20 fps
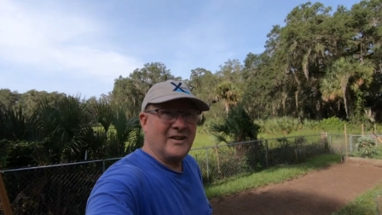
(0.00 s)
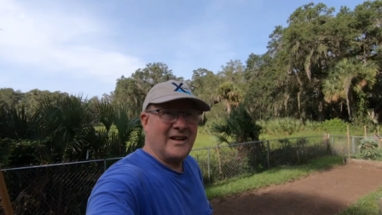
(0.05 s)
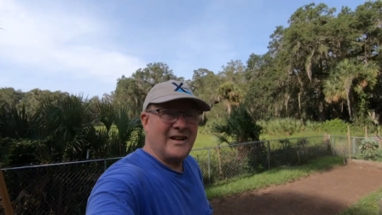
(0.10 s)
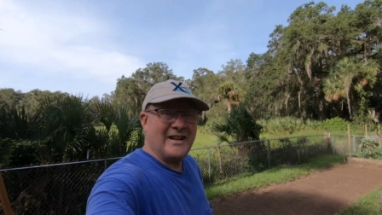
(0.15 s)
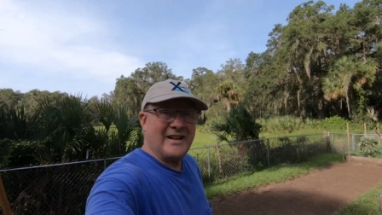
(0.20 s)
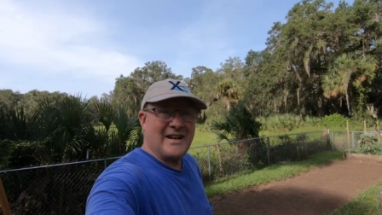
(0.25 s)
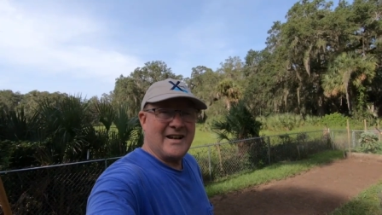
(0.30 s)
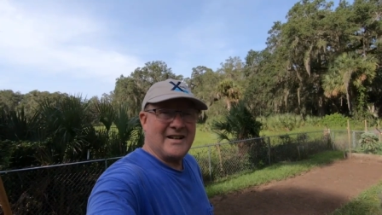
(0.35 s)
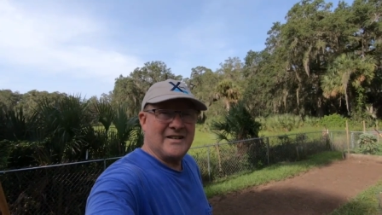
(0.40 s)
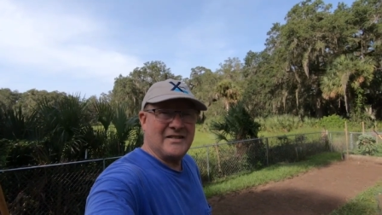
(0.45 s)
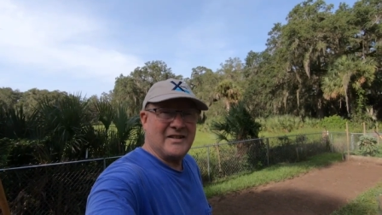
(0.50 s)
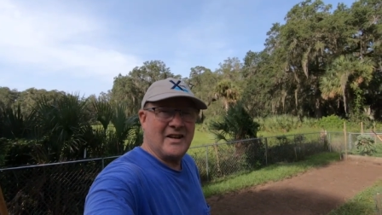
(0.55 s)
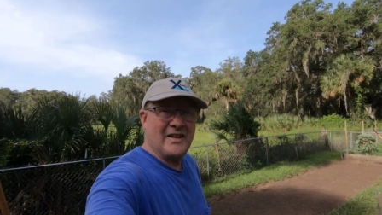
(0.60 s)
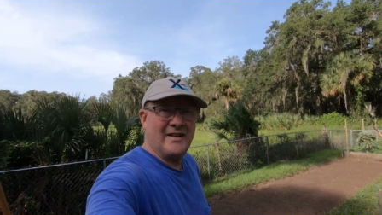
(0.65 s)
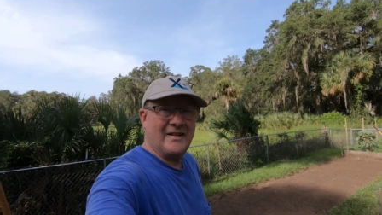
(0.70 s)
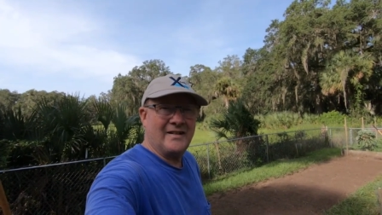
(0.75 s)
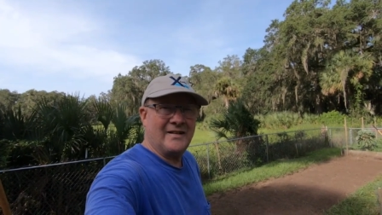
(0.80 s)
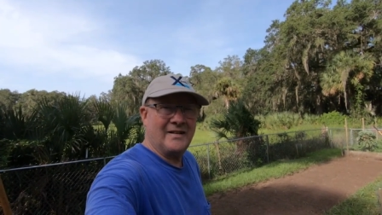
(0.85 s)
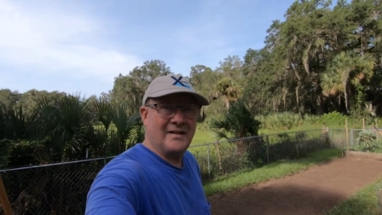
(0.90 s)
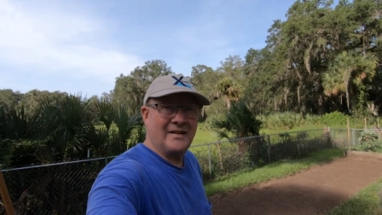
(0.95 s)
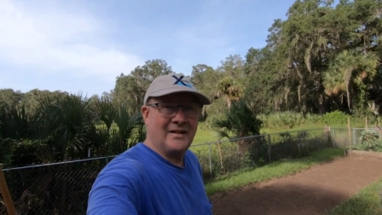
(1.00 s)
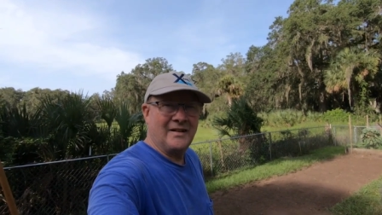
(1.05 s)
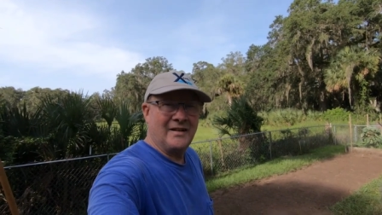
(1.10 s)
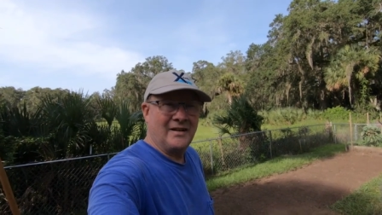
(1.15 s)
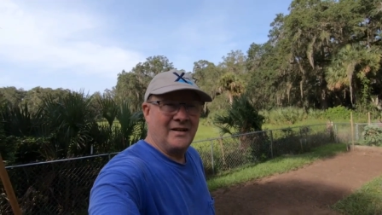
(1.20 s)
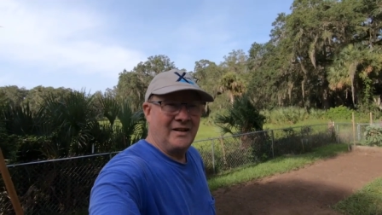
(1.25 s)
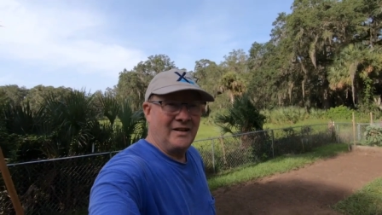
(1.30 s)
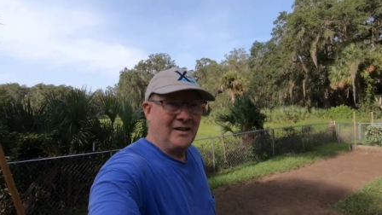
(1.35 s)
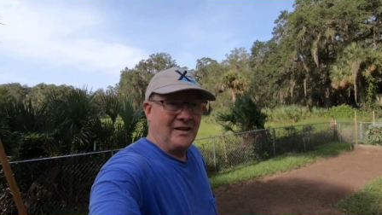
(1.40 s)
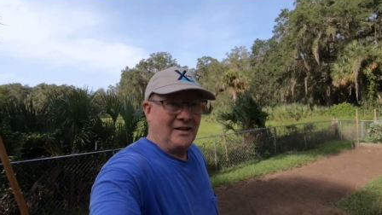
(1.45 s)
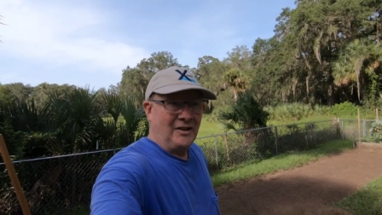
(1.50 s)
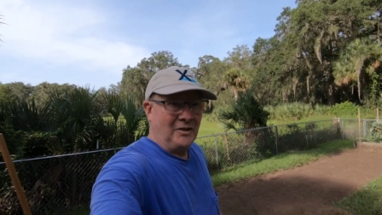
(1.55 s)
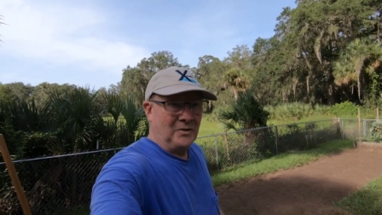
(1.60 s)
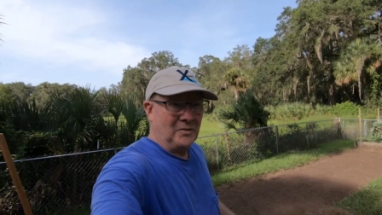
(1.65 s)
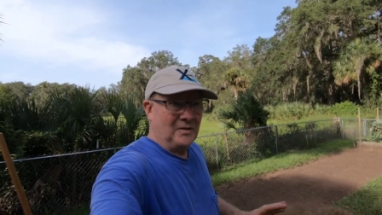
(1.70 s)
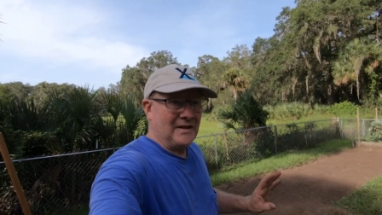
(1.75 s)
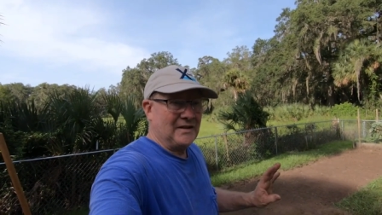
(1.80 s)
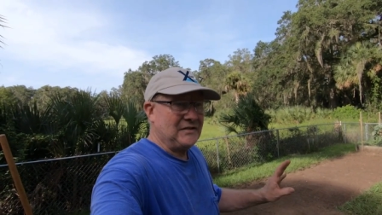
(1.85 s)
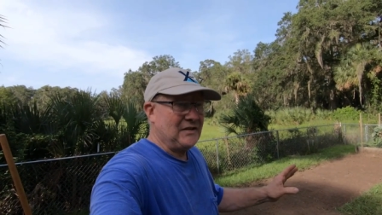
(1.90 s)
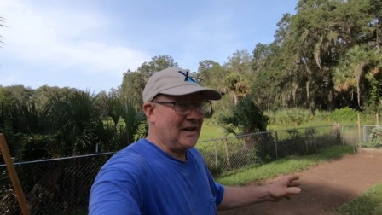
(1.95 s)
Okay guys,
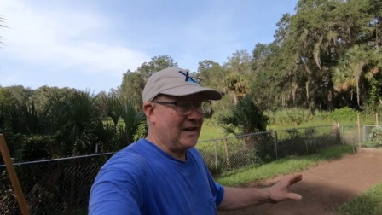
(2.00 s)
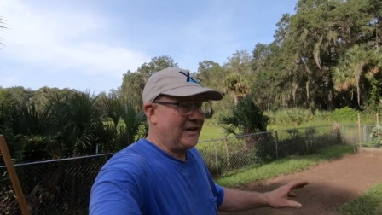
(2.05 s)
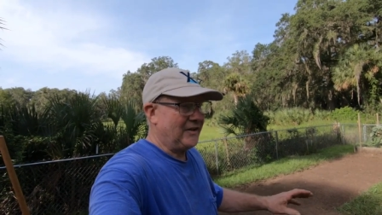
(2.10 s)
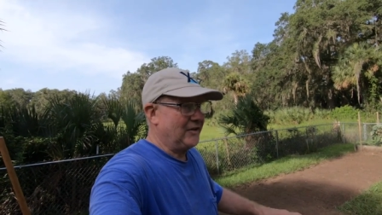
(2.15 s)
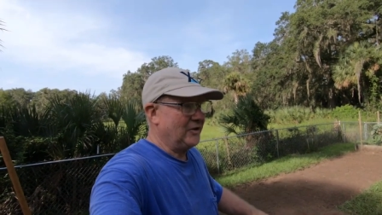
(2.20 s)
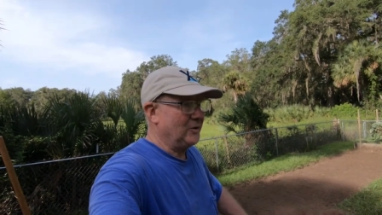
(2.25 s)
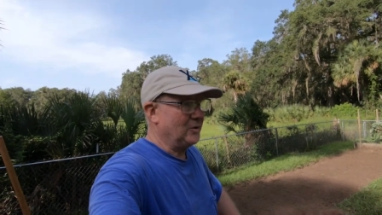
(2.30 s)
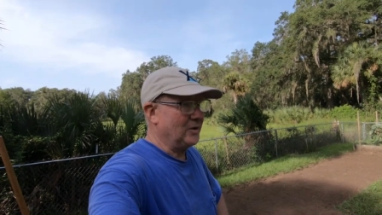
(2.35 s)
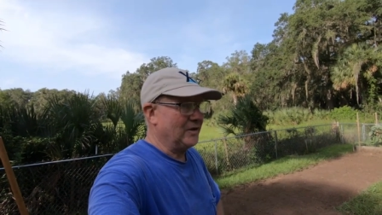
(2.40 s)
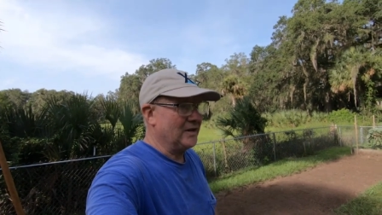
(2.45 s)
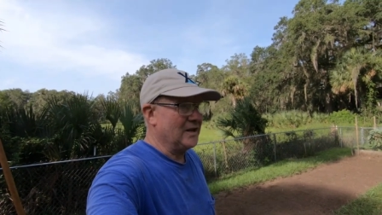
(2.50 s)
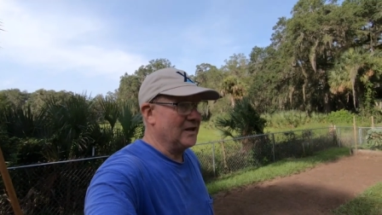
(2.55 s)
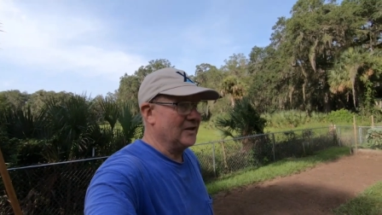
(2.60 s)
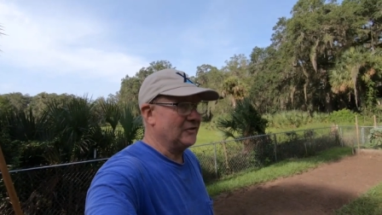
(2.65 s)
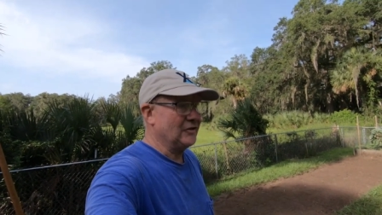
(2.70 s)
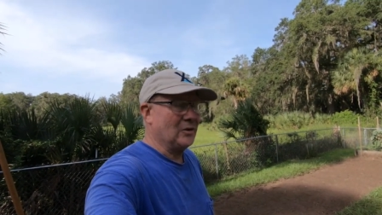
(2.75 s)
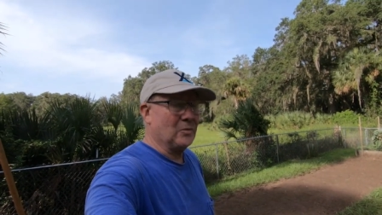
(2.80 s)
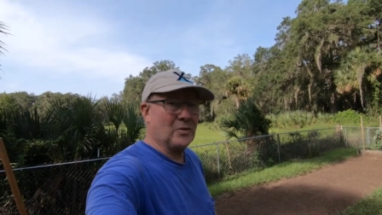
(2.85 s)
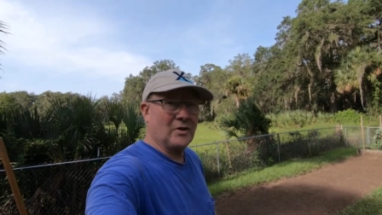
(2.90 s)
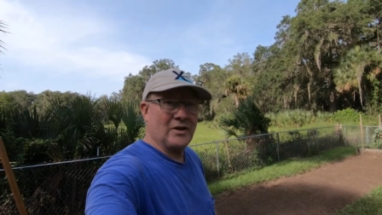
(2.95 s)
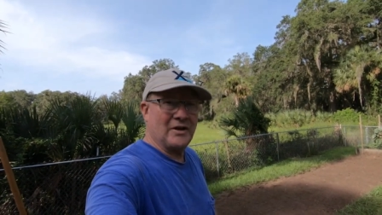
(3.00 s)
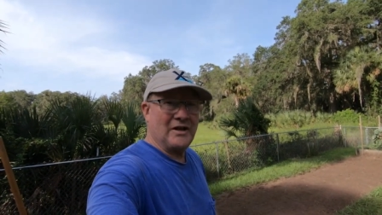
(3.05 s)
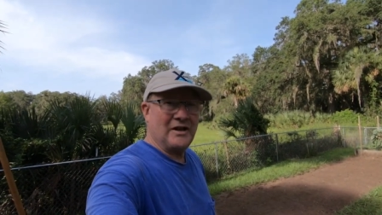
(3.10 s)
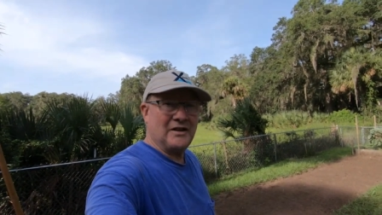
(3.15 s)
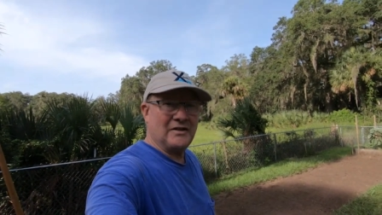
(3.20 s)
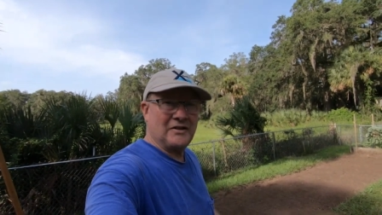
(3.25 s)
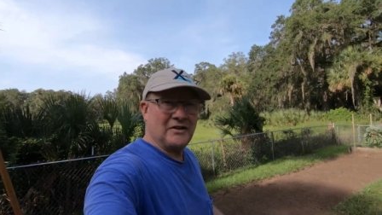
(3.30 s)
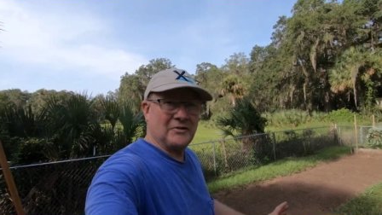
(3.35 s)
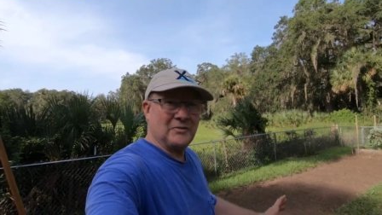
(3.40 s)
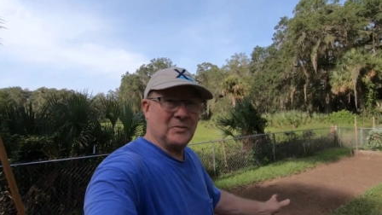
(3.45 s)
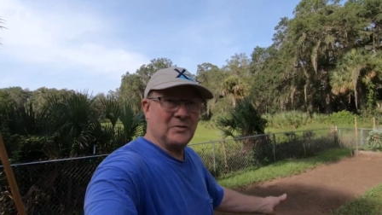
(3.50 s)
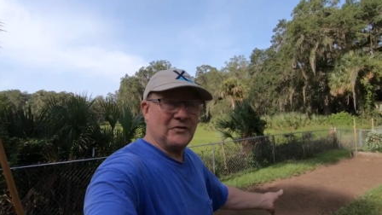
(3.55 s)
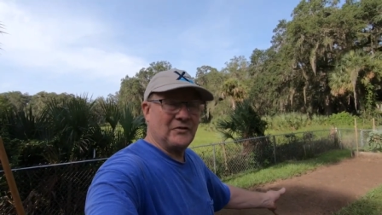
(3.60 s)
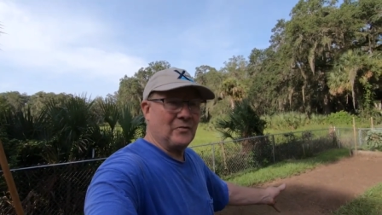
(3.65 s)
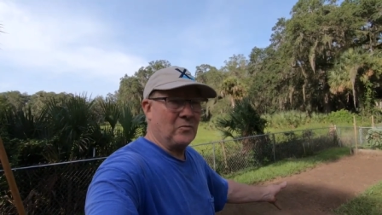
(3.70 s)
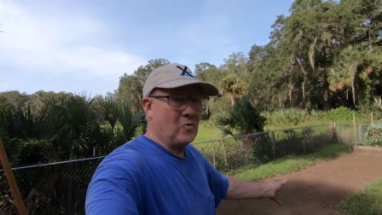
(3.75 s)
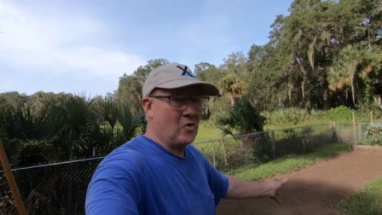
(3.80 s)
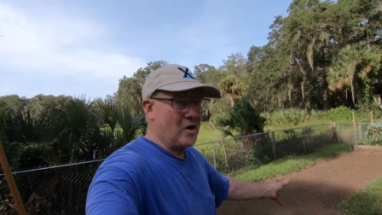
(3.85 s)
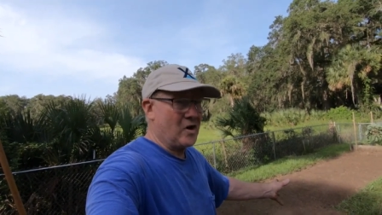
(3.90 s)
well that's how to do it. So we're gonna hit this with some